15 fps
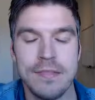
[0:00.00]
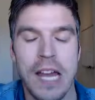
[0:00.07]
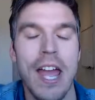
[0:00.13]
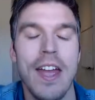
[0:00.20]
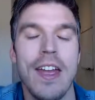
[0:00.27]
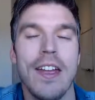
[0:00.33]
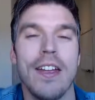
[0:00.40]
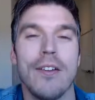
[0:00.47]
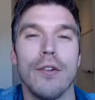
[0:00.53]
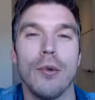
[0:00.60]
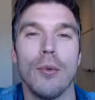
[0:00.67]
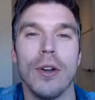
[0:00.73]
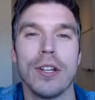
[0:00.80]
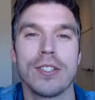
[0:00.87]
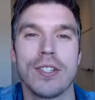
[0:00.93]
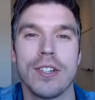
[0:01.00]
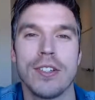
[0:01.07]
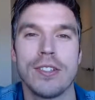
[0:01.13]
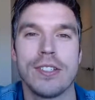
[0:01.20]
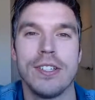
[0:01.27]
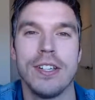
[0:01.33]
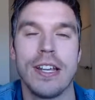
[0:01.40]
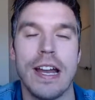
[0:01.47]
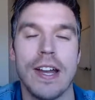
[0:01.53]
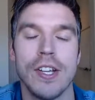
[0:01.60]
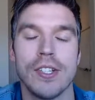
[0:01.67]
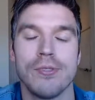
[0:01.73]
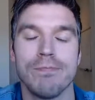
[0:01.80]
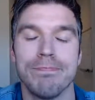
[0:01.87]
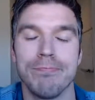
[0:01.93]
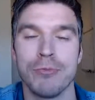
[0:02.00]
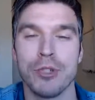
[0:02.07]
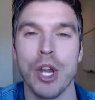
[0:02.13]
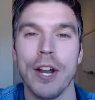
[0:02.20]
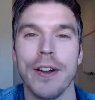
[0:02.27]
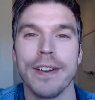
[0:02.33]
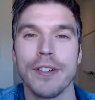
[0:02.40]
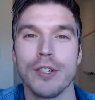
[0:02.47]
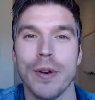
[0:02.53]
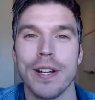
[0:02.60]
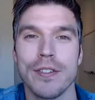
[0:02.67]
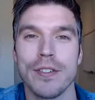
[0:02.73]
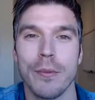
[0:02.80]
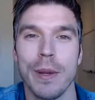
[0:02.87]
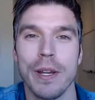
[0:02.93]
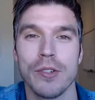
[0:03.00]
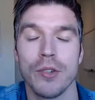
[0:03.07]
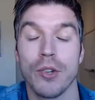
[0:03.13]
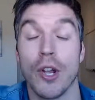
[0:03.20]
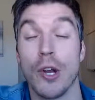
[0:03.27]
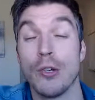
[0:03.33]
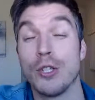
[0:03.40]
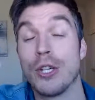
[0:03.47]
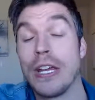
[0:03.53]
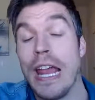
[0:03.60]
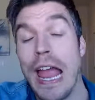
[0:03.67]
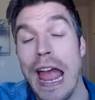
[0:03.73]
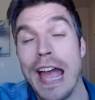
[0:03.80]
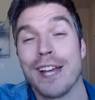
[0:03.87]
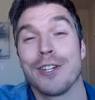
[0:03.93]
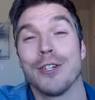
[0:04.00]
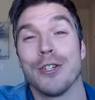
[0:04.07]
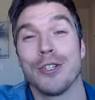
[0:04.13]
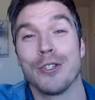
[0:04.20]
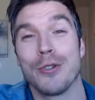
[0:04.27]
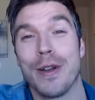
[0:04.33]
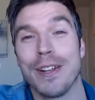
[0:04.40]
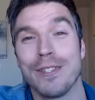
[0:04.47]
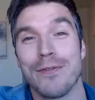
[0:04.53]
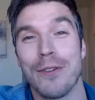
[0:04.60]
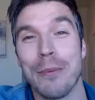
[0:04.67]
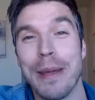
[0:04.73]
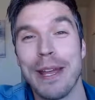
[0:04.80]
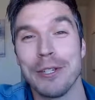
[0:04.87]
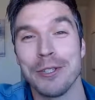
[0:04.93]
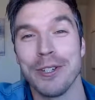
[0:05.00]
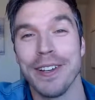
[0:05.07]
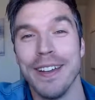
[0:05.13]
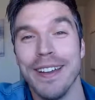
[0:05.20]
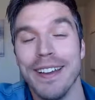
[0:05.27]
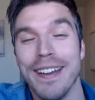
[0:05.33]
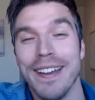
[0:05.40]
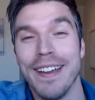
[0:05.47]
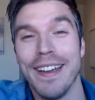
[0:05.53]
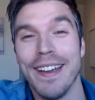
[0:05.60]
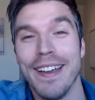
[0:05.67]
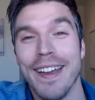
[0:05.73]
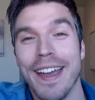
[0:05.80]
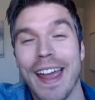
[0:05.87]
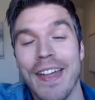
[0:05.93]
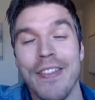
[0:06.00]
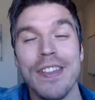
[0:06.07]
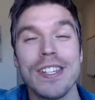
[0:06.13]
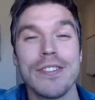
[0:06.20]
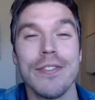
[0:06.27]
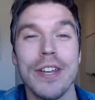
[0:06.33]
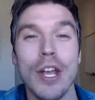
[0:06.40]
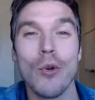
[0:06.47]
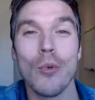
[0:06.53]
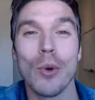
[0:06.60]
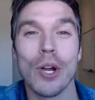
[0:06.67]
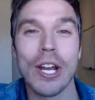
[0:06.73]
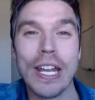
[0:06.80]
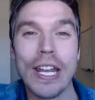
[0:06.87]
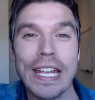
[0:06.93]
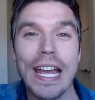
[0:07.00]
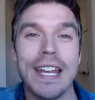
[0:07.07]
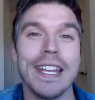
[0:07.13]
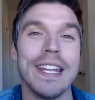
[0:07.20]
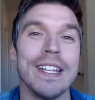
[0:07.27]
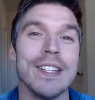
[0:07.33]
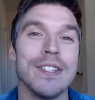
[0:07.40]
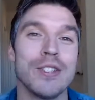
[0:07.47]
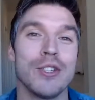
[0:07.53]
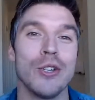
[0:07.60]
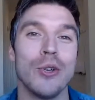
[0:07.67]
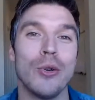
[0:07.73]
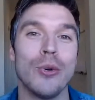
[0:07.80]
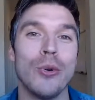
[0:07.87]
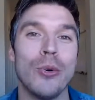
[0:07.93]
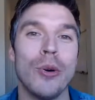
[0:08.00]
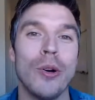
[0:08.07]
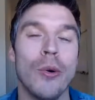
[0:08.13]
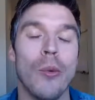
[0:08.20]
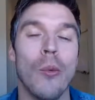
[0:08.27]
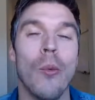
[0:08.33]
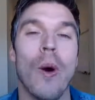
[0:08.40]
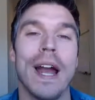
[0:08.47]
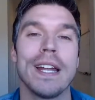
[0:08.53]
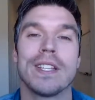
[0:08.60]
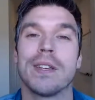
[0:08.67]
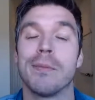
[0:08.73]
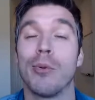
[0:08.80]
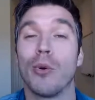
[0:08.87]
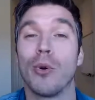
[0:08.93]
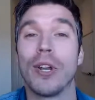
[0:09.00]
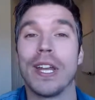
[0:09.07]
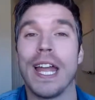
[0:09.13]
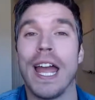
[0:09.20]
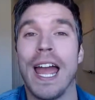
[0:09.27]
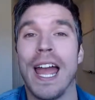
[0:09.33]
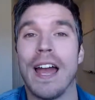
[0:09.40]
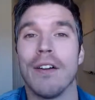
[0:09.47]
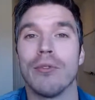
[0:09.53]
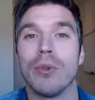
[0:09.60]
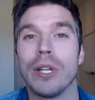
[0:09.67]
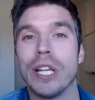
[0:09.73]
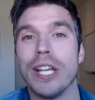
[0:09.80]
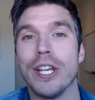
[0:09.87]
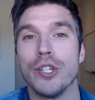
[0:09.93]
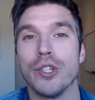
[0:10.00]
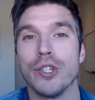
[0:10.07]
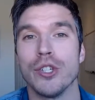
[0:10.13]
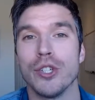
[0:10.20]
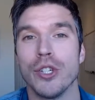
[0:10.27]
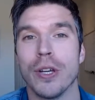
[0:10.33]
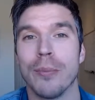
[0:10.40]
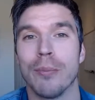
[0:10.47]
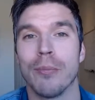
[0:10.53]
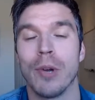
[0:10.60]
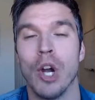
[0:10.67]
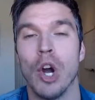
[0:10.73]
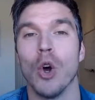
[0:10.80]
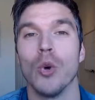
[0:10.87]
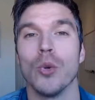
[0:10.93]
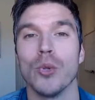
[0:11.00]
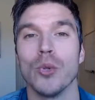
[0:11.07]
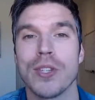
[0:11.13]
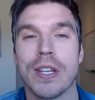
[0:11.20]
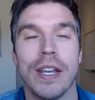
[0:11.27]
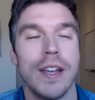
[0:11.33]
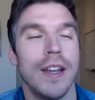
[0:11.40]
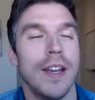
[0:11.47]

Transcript: Hey everyone, it's good to see you guys. Jared, Transformational Coaching, Action is Transformation. In this video, we're going to get into why it's important to have relationship goals.